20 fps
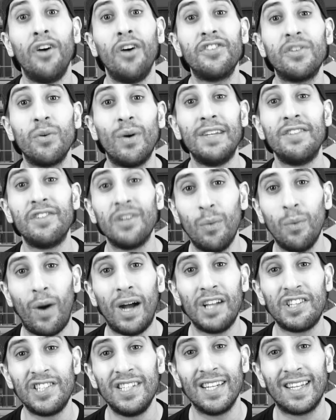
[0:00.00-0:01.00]
Also, as you're
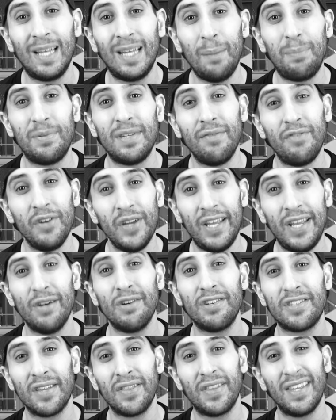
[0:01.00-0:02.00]
watching the clips, if you
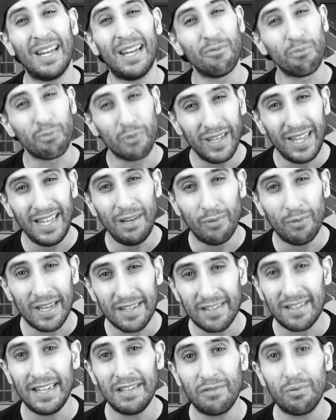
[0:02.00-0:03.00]
hear something that really
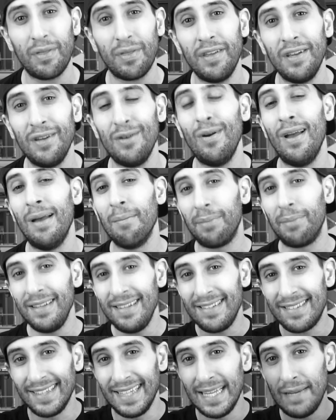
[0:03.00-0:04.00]
resonates with you,
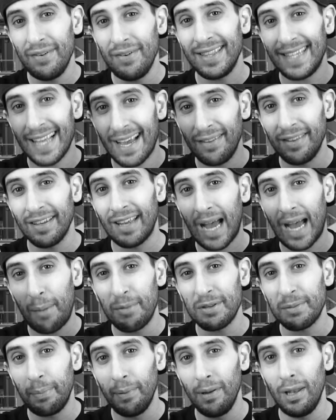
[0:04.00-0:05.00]
please leave it down in the
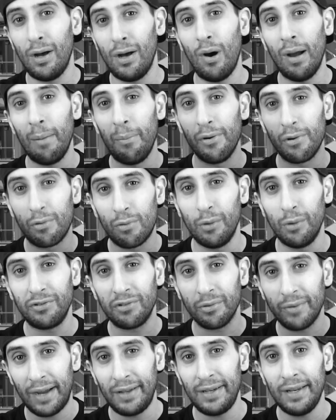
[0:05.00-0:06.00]
comments below and put
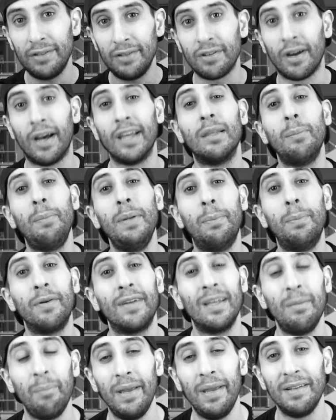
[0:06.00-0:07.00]
quotes around it so other people
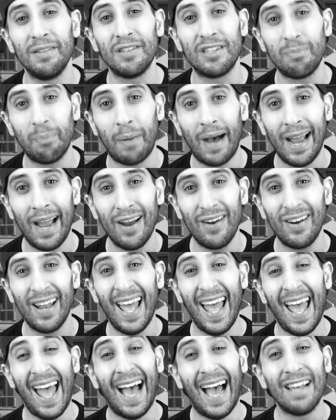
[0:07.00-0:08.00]
can be inspired.
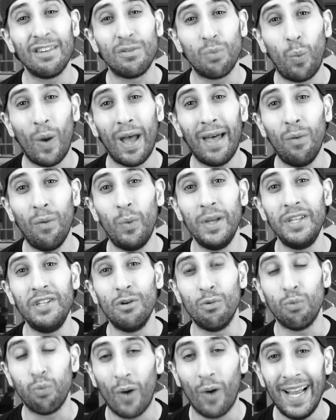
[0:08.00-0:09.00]
As well, when
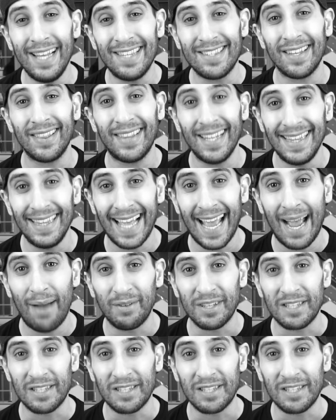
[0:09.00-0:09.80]
you write something down,